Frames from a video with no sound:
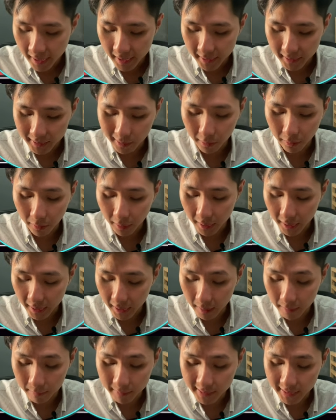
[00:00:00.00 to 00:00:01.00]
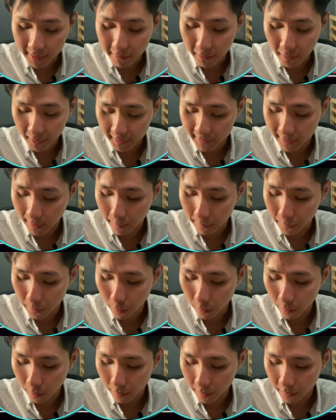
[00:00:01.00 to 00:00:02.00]
So say for
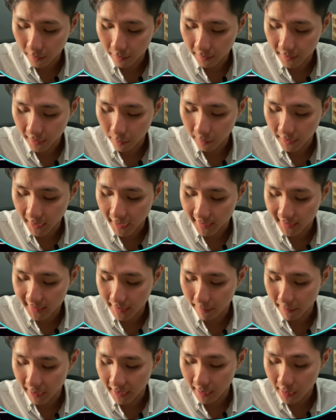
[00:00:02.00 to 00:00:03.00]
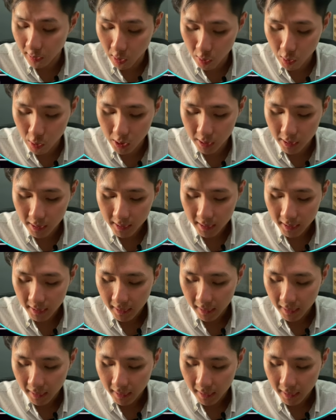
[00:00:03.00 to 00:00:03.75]
example, they only accept an integer.